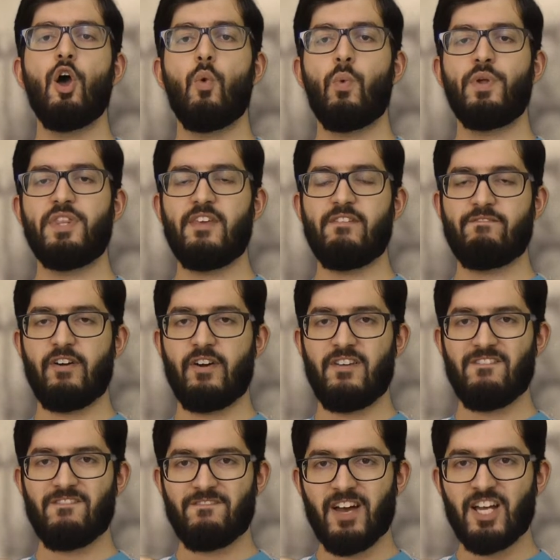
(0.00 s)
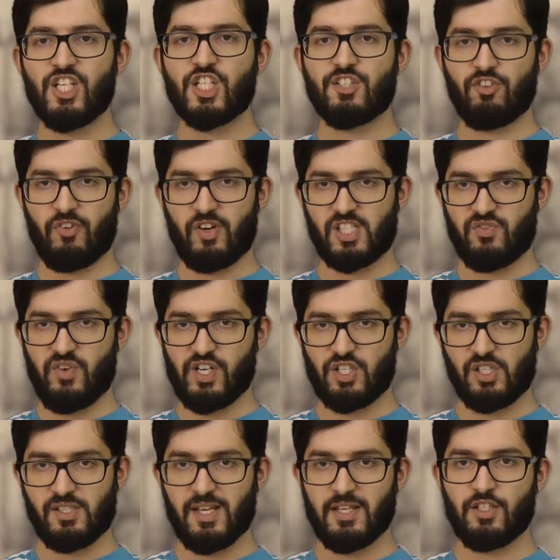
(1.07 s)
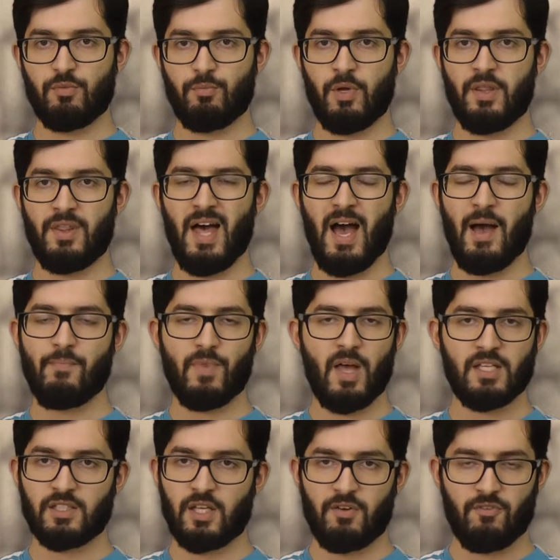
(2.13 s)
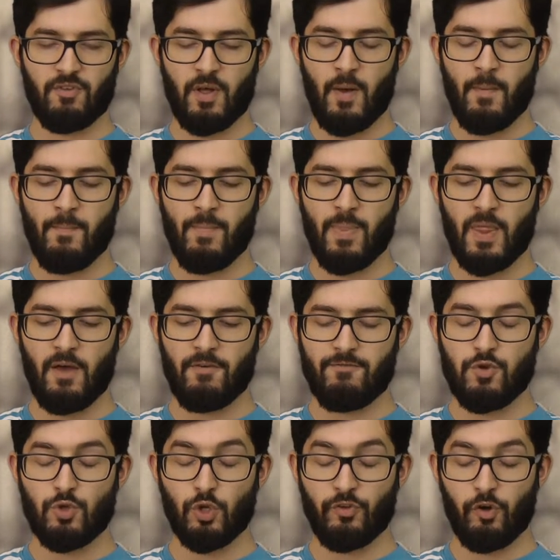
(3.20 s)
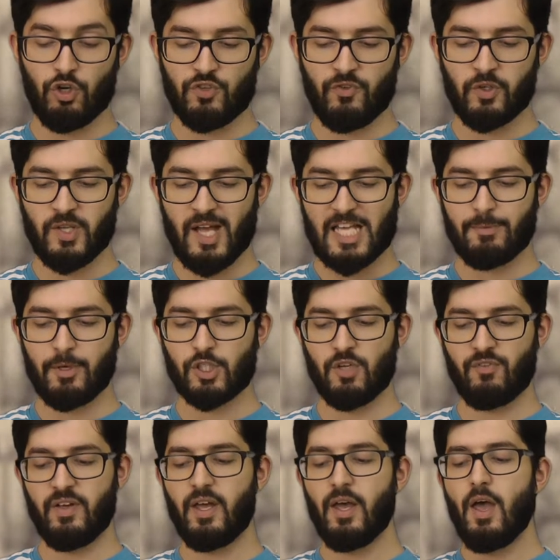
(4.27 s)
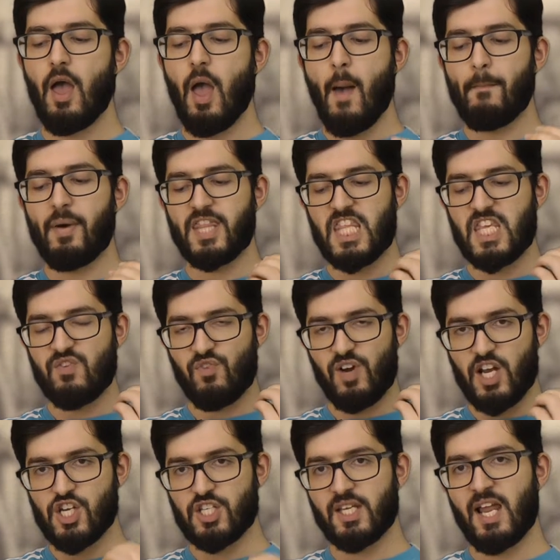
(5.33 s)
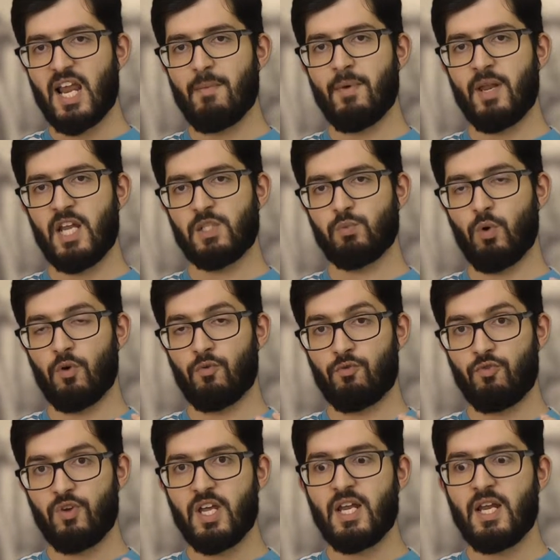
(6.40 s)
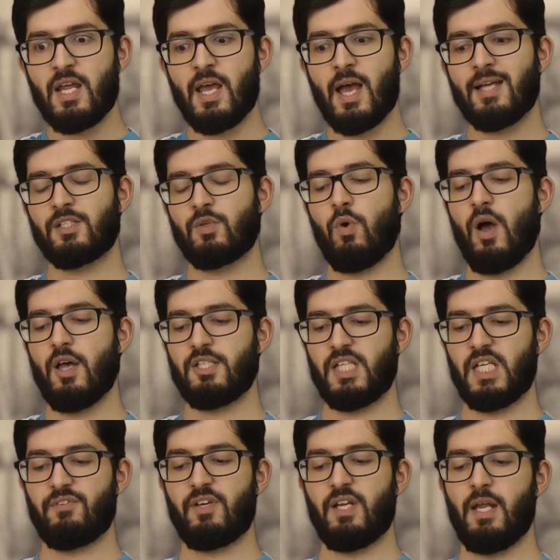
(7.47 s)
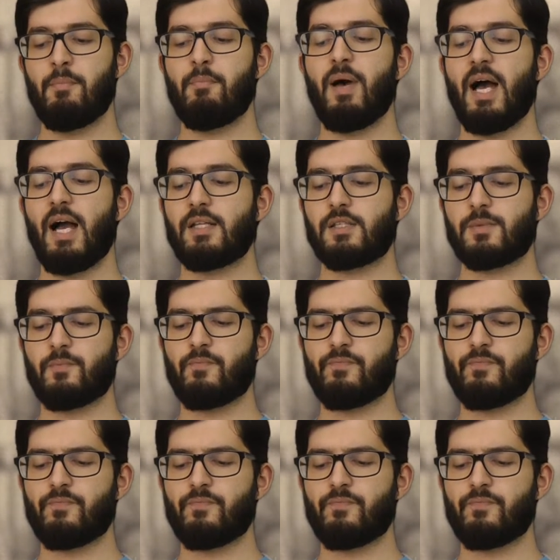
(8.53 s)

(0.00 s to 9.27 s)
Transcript: with the very vengeful Restoration settlement that has kind of a few sort of controversial aspects of it, but the religious element is what really has quite a significant impact.